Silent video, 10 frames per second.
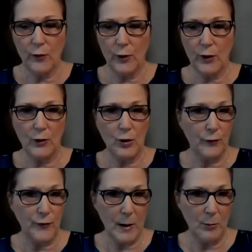for
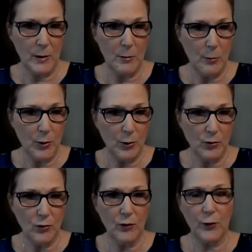your family
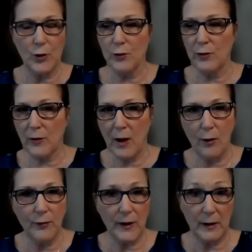members for
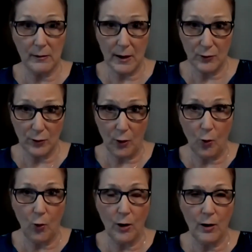yourself etc
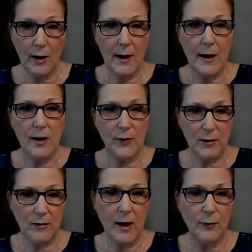or if
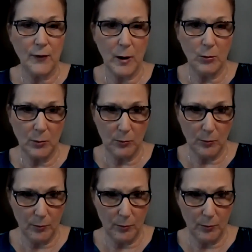it's not a family